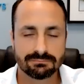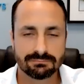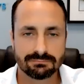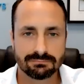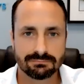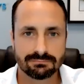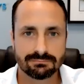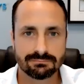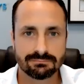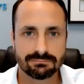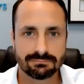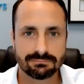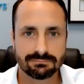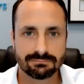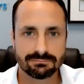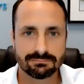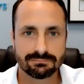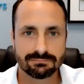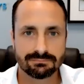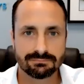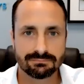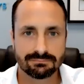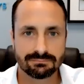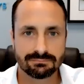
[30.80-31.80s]

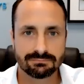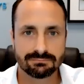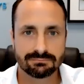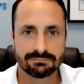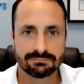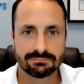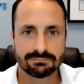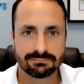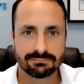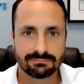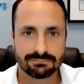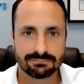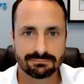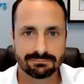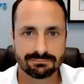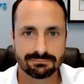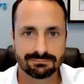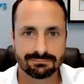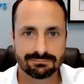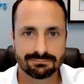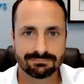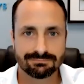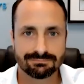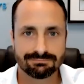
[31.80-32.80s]

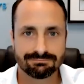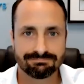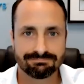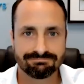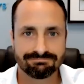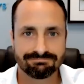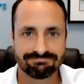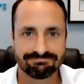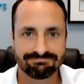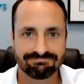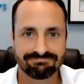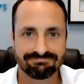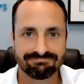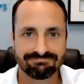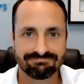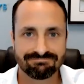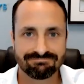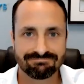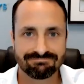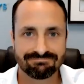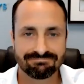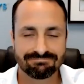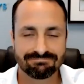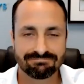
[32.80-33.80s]

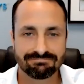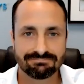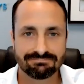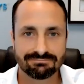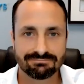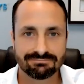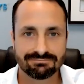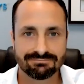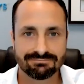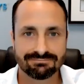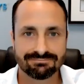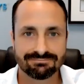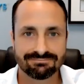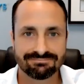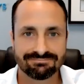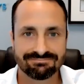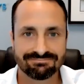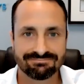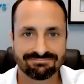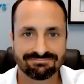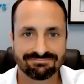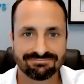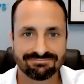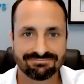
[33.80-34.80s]

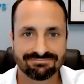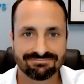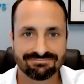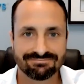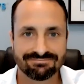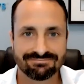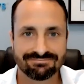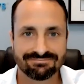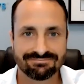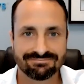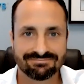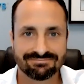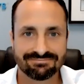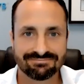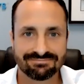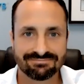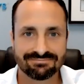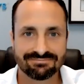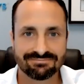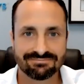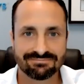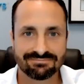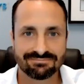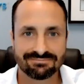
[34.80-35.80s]

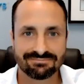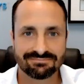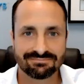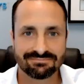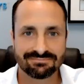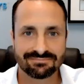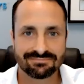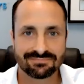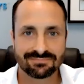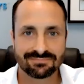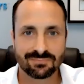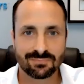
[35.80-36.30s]
No words are spoken by the person on screen.